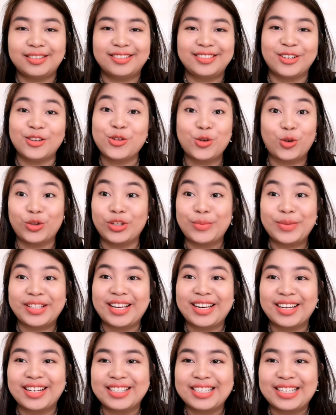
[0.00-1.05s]
gusto ko naman
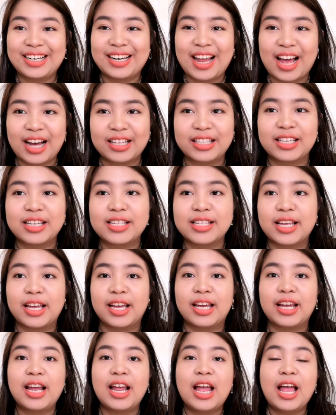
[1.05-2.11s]
talaga sila lahat
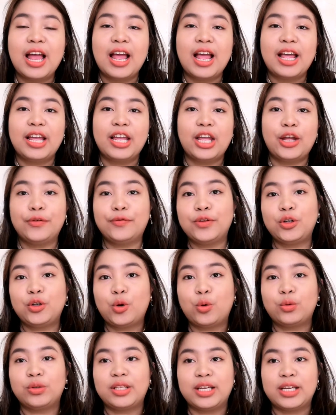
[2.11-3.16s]
kasi if you
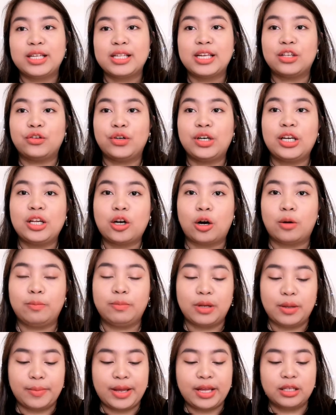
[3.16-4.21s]
notice, it really
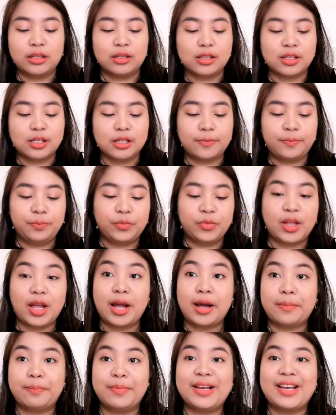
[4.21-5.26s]
complements
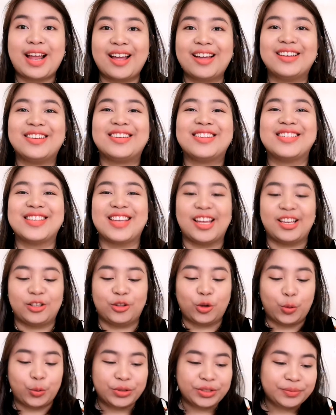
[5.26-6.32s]
the Pinay skin
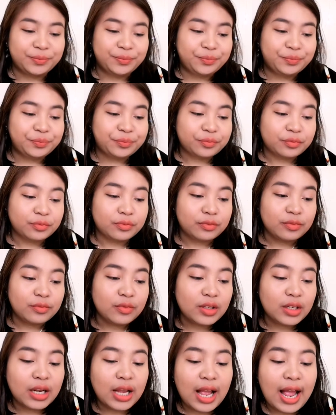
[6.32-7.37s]
tone.
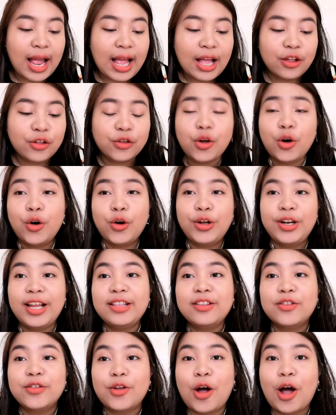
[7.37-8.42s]
So,
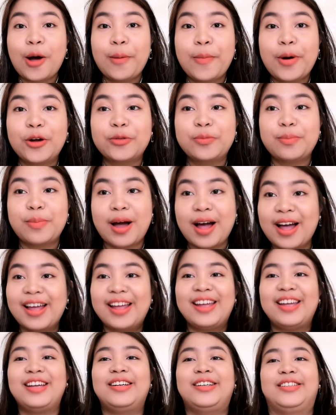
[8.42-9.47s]
let's talk about
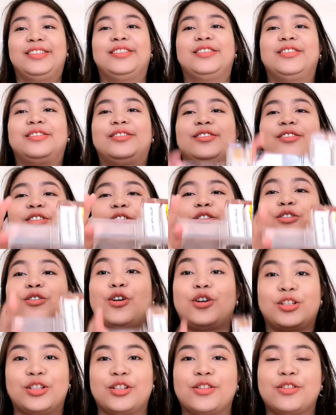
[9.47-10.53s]
my
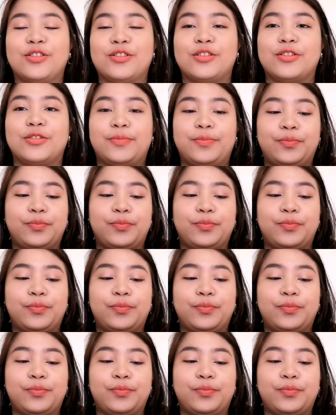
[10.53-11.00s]
thoughts